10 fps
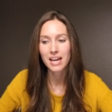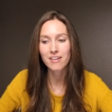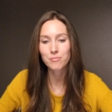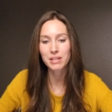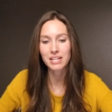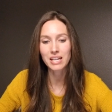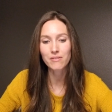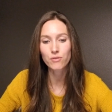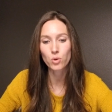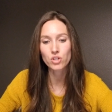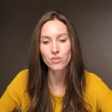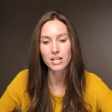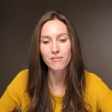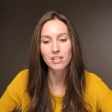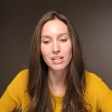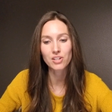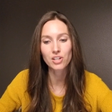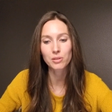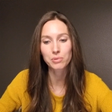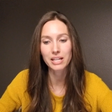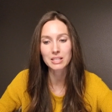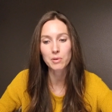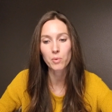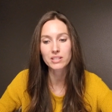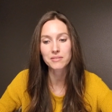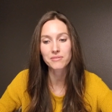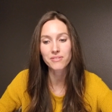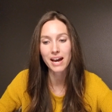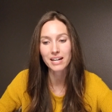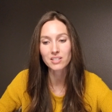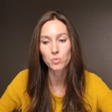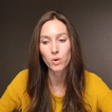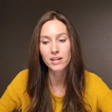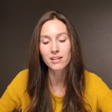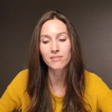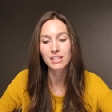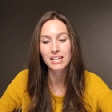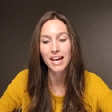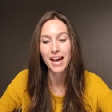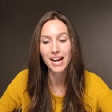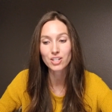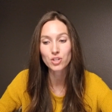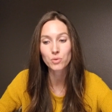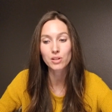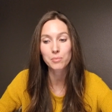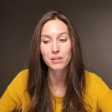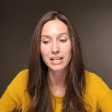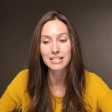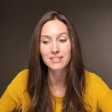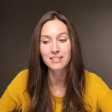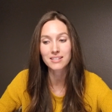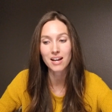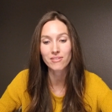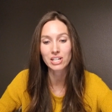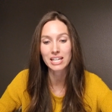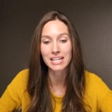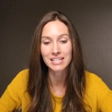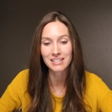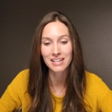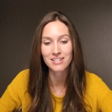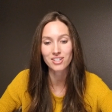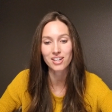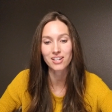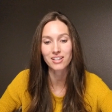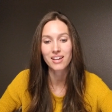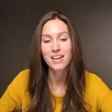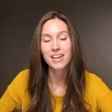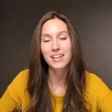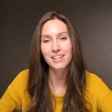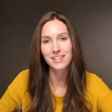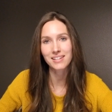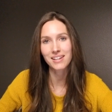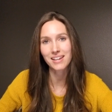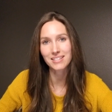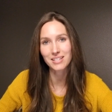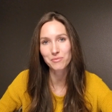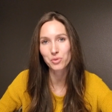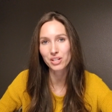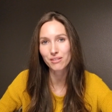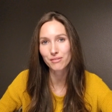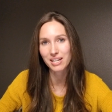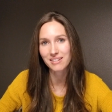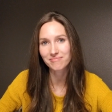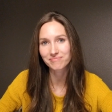have been a forgery of the Kinderhook plates, but was in fact one of the actual plates discovered in Kinderhook in 1843.